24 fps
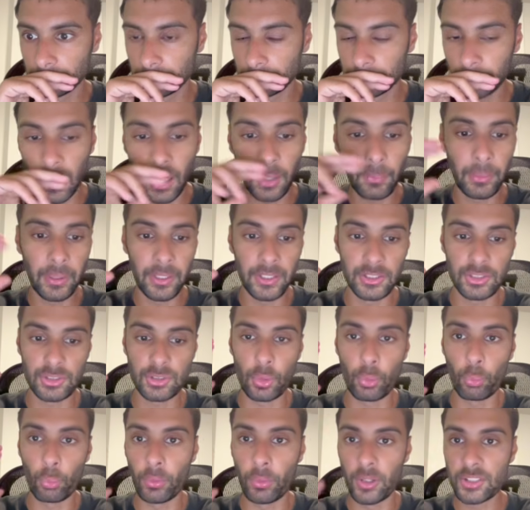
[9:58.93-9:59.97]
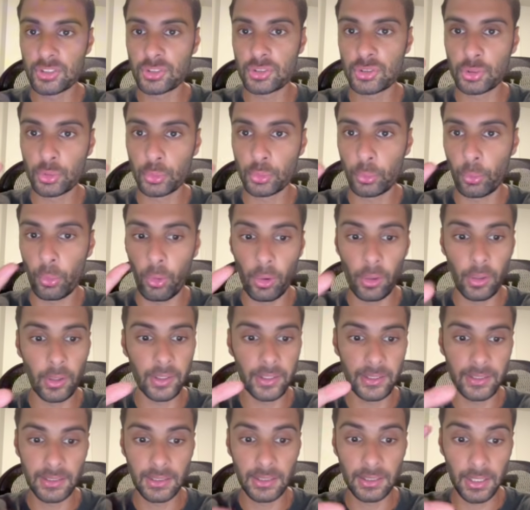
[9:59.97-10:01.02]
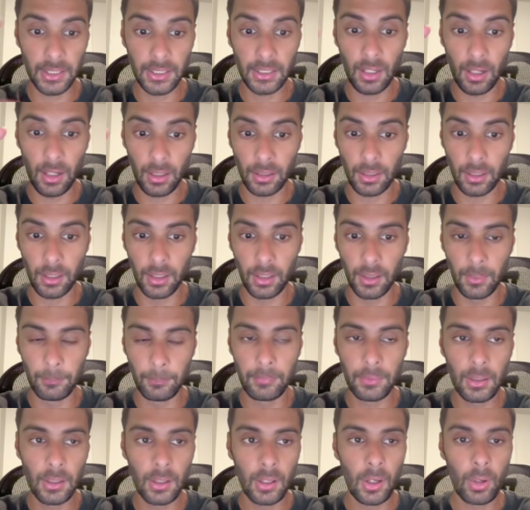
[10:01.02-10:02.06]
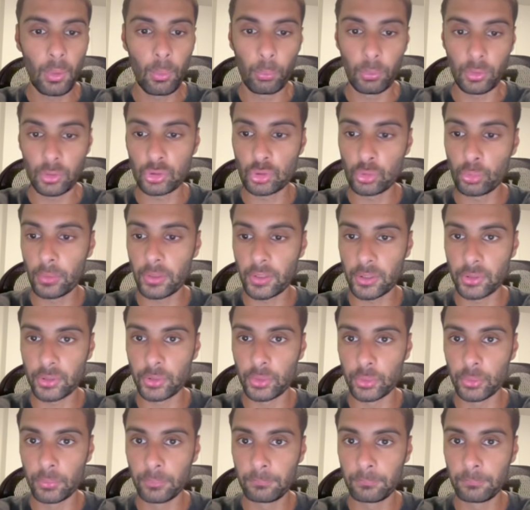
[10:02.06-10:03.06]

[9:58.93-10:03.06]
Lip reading: Alrighty, so once you are in clay.com, what you want to do